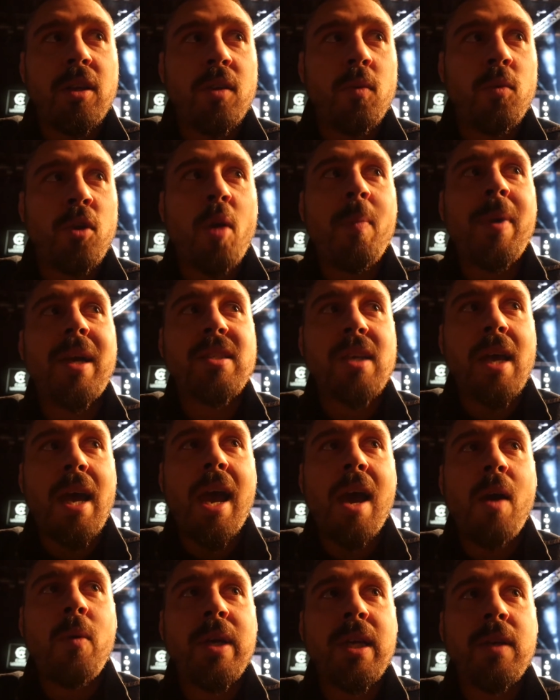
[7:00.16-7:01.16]
no matter
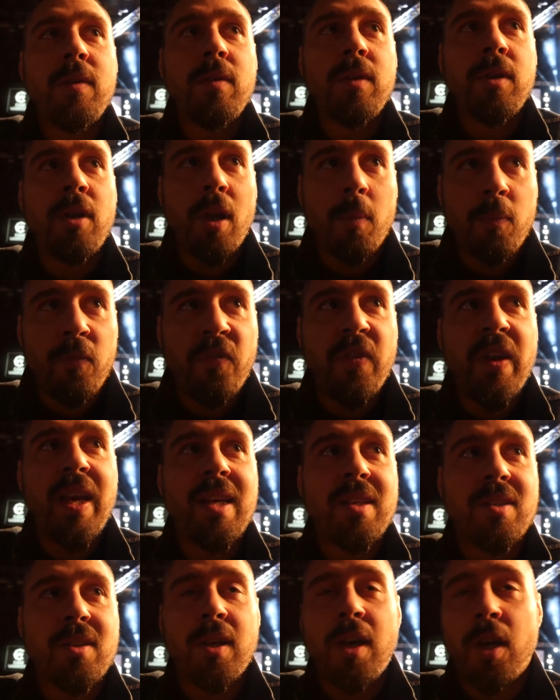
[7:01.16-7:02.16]
how he
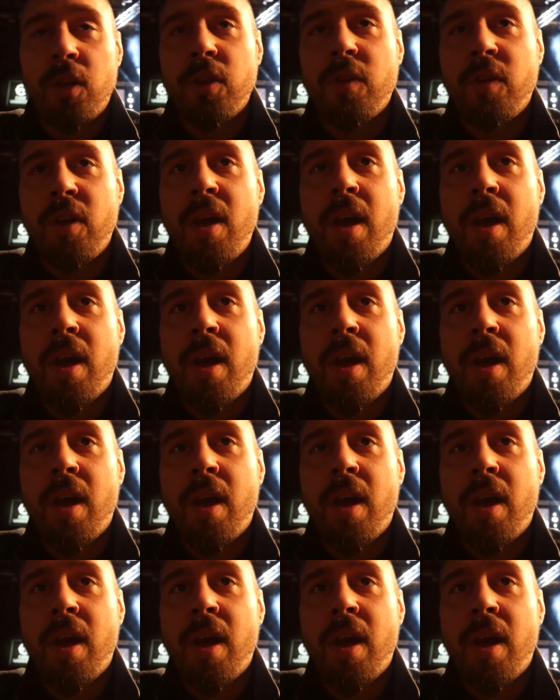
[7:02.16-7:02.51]
fares on the